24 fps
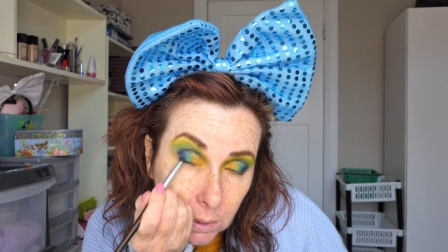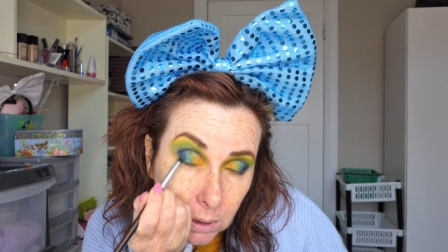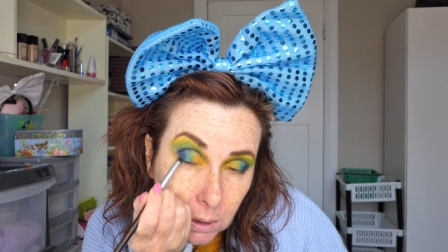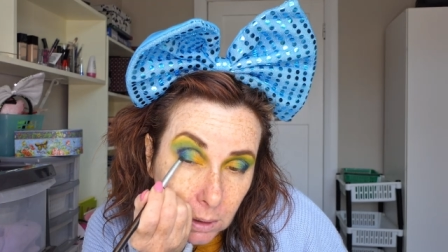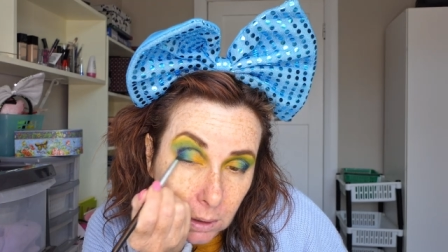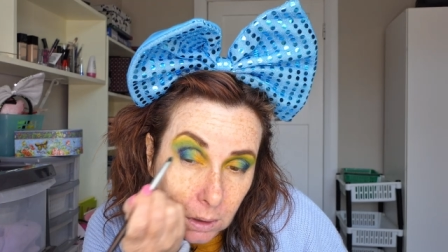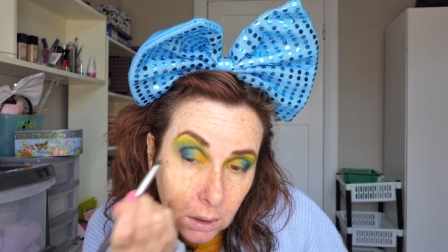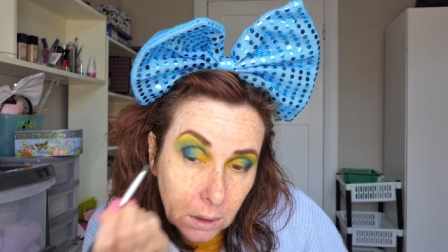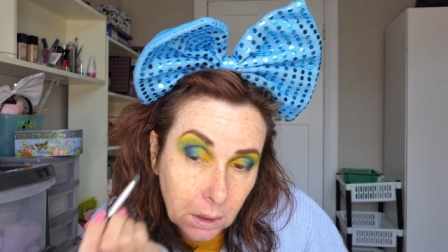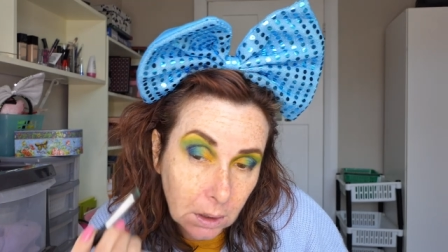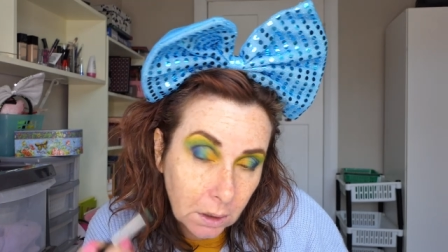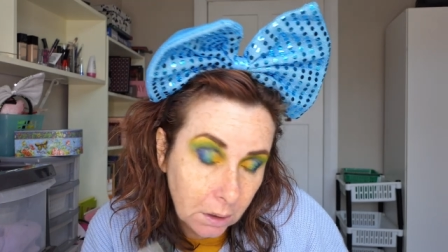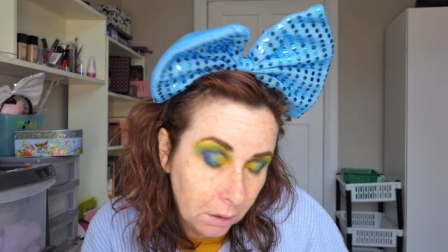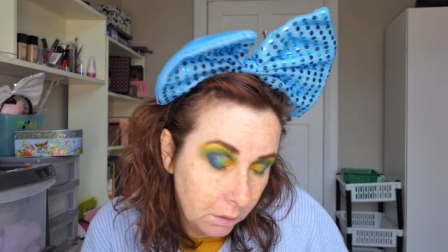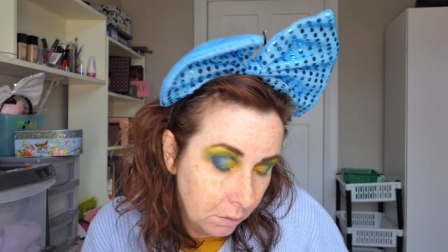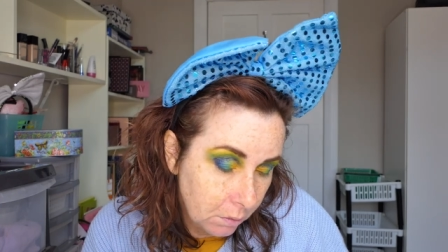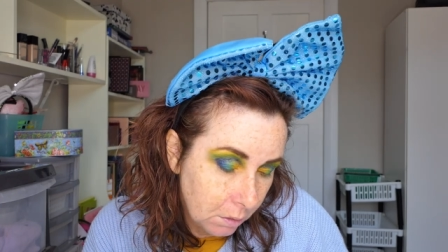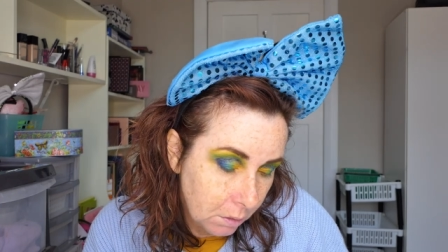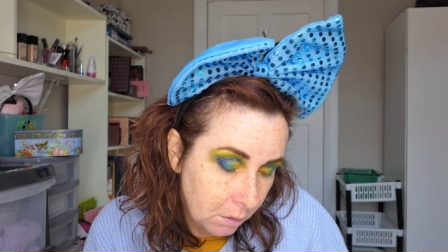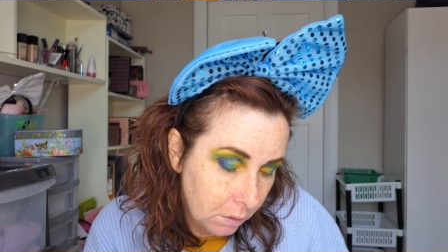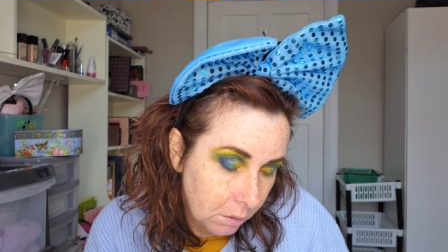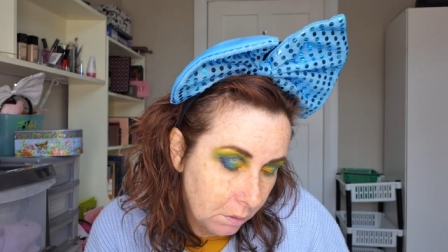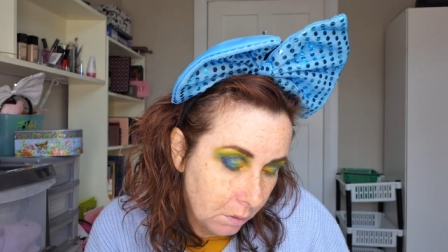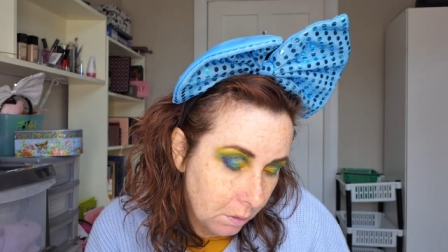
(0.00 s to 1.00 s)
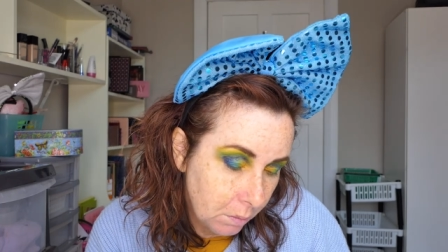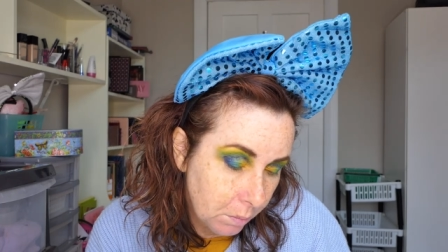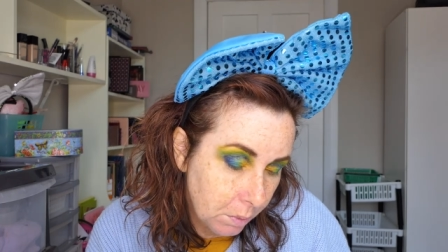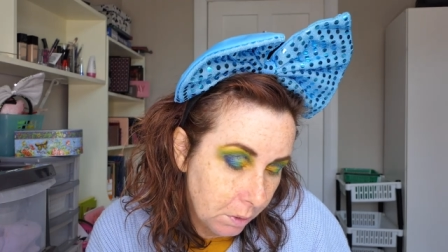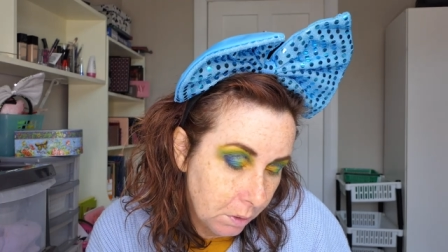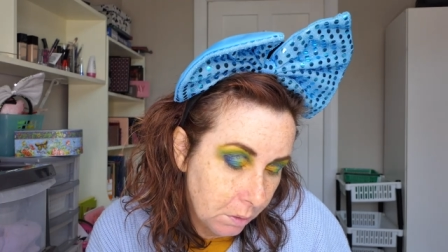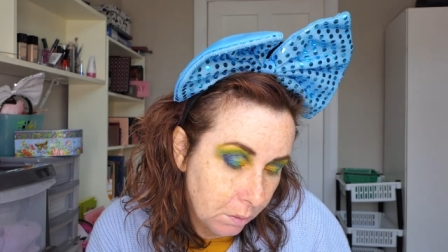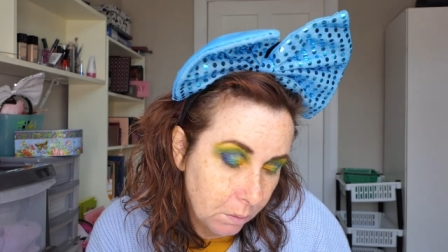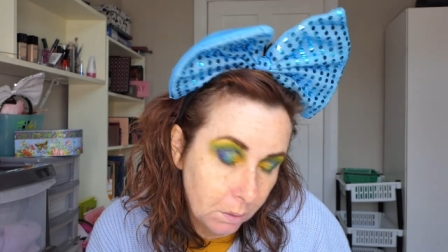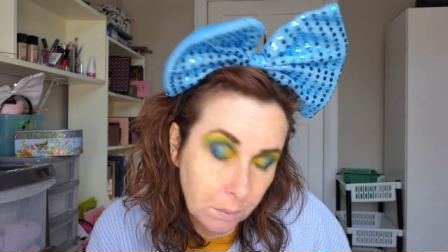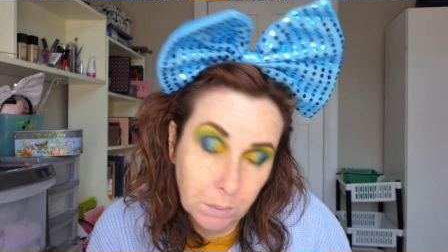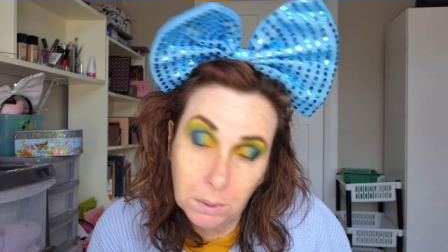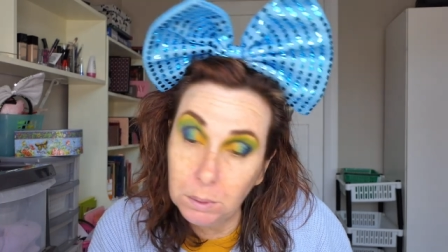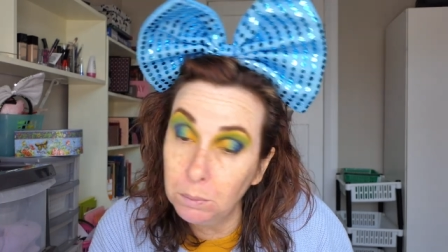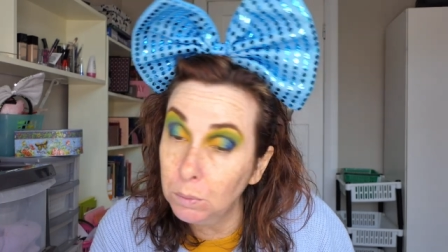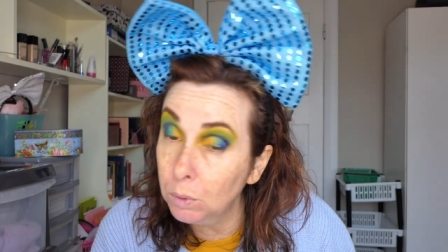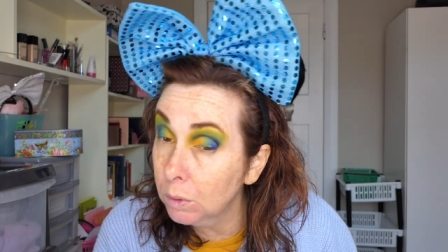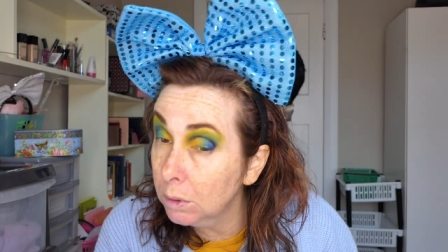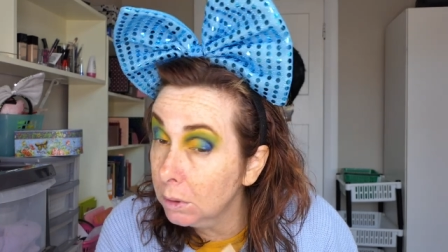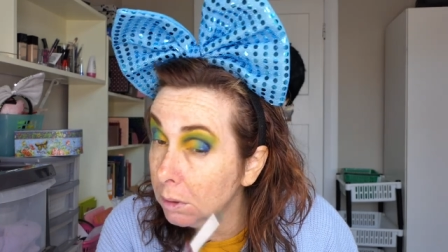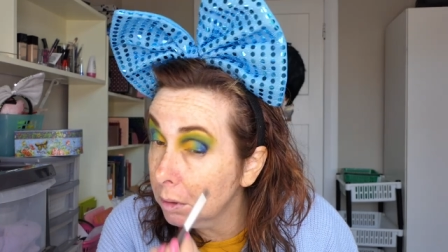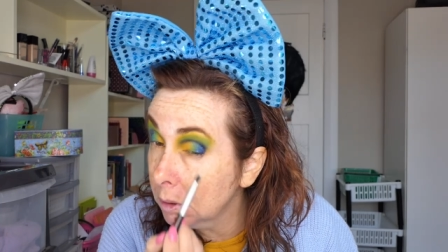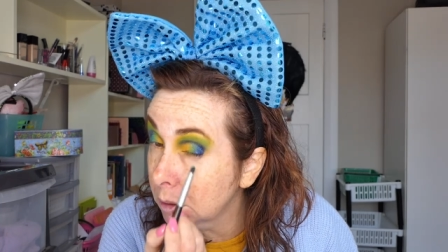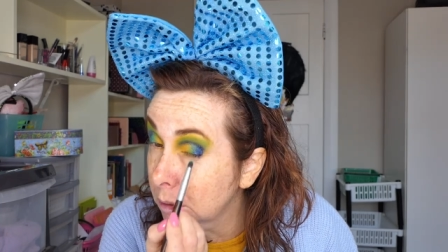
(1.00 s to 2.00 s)
bend that down into the blue a bit
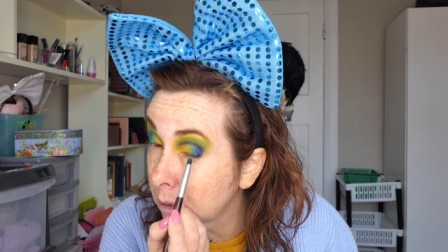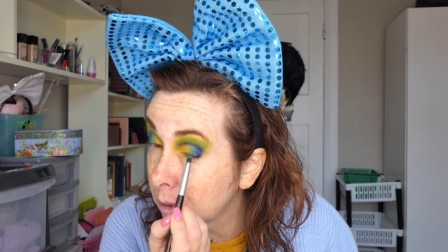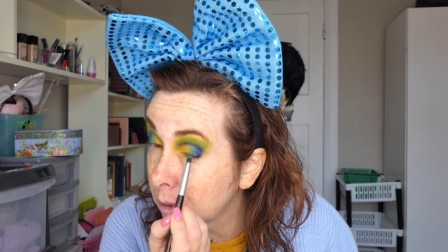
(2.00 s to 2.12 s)
more.